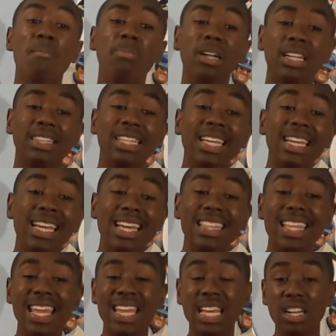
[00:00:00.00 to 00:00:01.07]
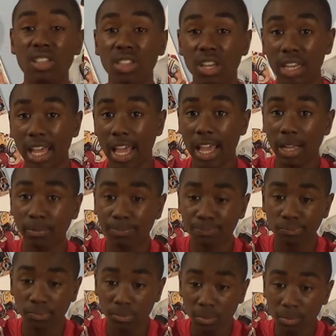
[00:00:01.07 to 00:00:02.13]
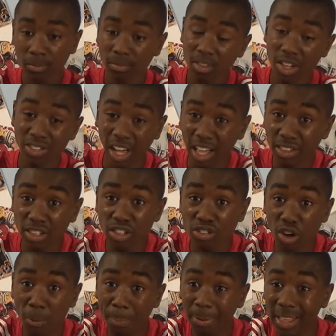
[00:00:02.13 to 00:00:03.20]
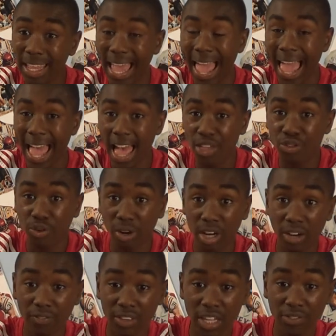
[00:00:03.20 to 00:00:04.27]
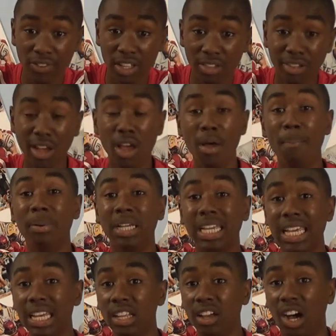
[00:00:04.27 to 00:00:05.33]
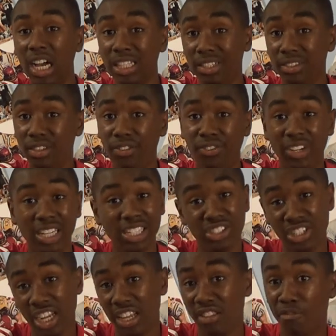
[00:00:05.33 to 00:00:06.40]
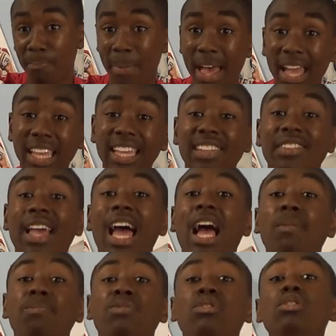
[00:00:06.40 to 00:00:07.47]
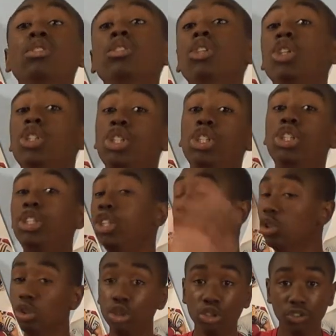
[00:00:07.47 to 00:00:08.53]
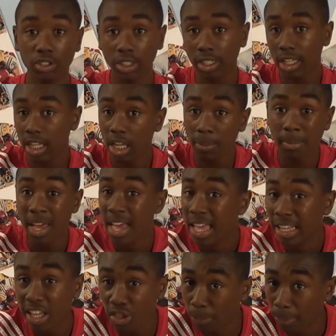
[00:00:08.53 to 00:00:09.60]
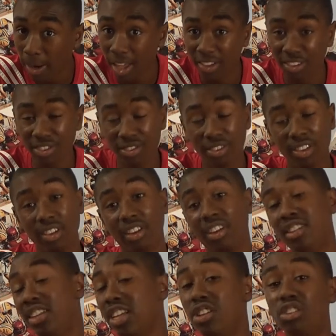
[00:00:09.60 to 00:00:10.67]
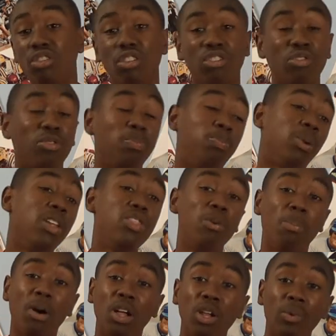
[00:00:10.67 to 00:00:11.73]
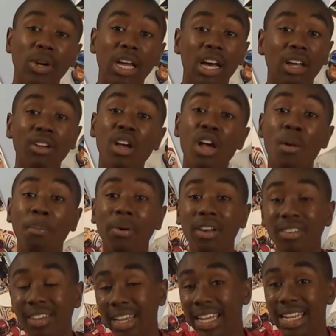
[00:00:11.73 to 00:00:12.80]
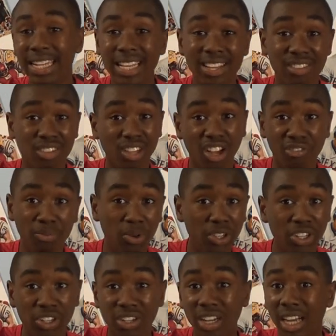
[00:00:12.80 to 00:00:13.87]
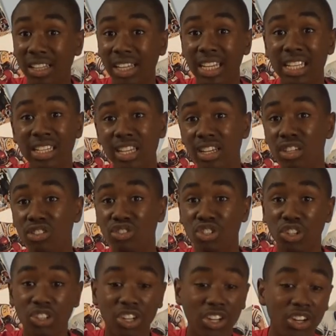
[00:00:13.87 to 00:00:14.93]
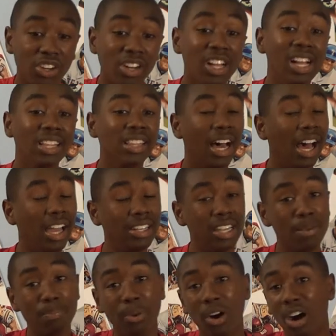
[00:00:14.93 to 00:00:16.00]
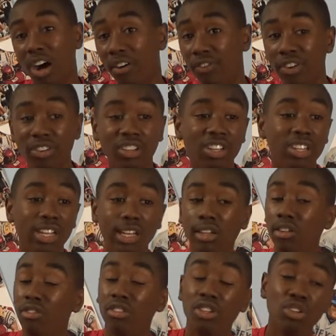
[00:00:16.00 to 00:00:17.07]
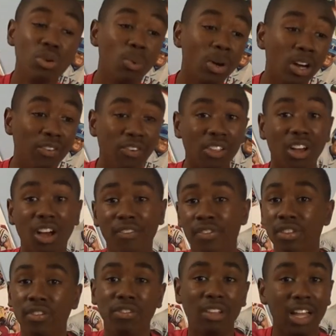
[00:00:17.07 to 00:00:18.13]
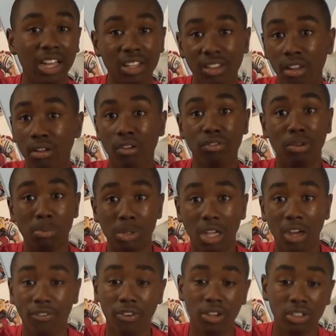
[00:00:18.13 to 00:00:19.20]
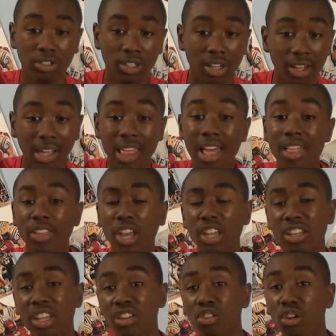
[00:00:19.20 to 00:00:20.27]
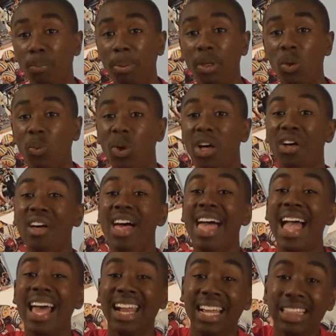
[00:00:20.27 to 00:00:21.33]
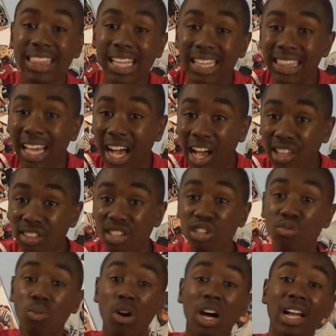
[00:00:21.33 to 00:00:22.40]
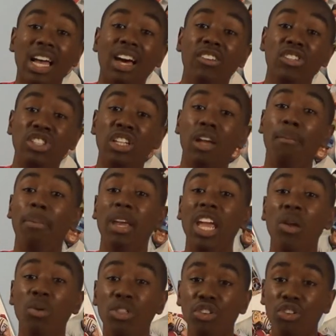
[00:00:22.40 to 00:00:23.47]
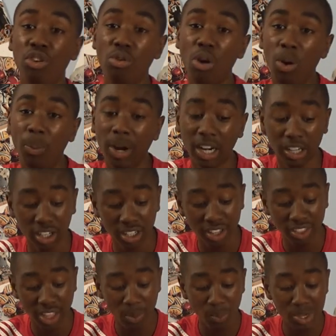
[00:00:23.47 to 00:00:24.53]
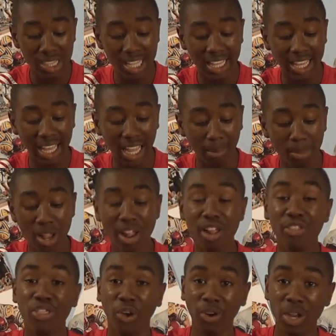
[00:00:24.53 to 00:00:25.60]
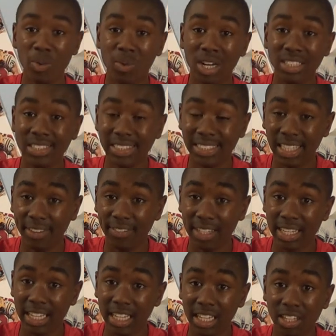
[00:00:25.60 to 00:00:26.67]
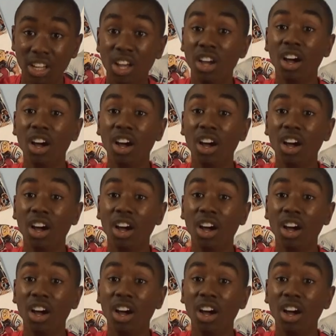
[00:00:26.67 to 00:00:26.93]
But I think in the end of the day, the Huskies don't play as great of defense, but getting Austin Safarian Jenkins back is absolutely huge for the team. Keith Price continues to spread the ball around, plays like he did his sophomore year, not like he did in his junior year. The high-tempo offense continues to do well for the offensive line because they don't have to block for as long. They continue to play well. And I think the Huskies walk out of Champaign with a 2-0 record, and they win the game 31-17.